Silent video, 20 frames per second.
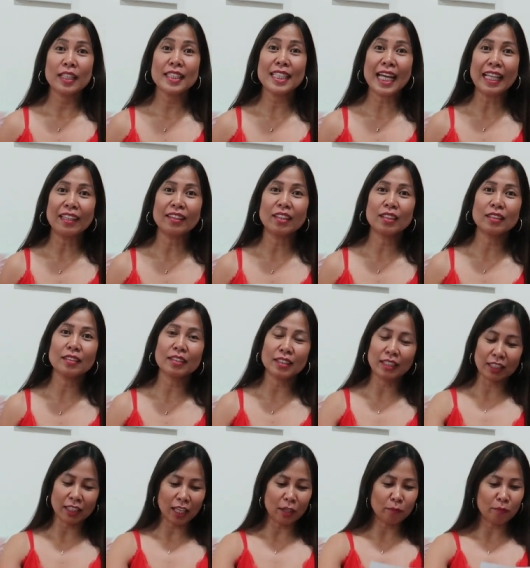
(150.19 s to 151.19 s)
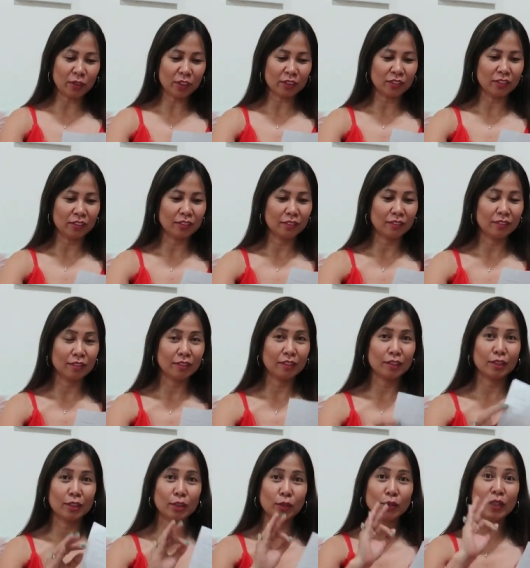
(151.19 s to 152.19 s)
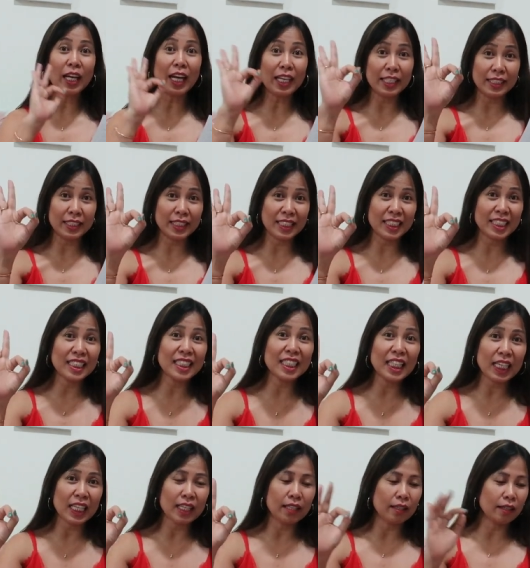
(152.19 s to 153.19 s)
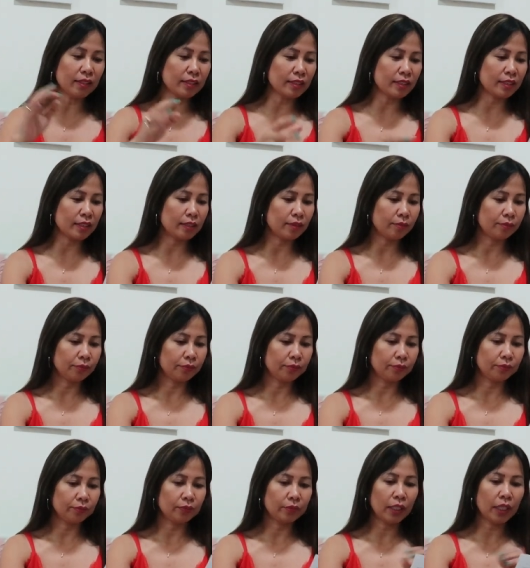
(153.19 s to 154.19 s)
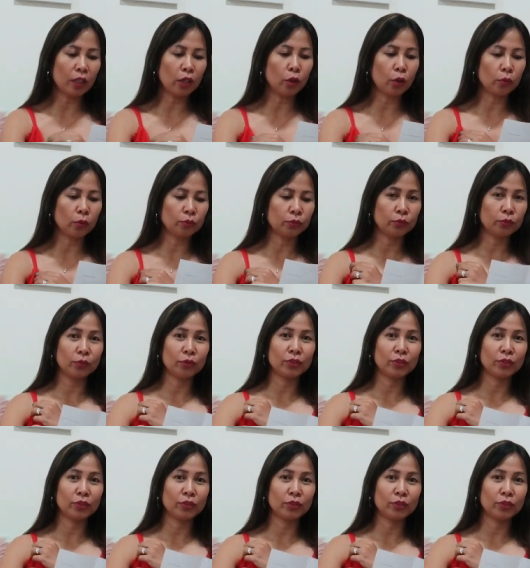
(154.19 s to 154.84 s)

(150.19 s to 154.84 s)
sandals that I bought so guys it's three years ago